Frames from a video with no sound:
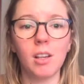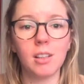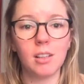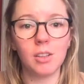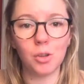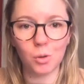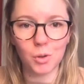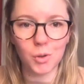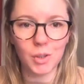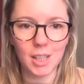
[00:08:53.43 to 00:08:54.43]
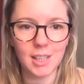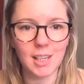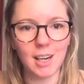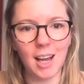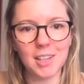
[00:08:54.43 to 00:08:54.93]
You'll also need a
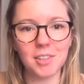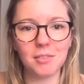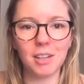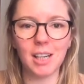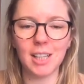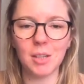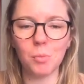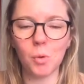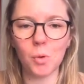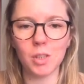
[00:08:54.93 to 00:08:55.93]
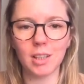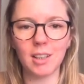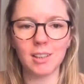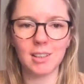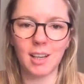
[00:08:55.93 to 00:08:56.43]
glass of clean water
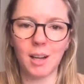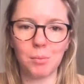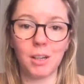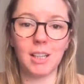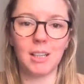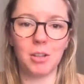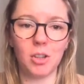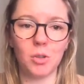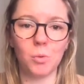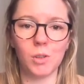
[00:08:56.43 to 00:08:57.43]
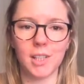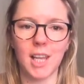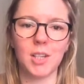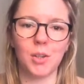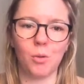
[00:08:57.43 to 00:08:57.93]
to help clean your tools
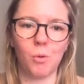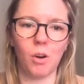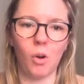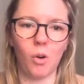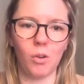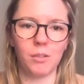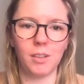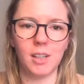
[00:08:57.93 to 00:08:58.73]
as you go along.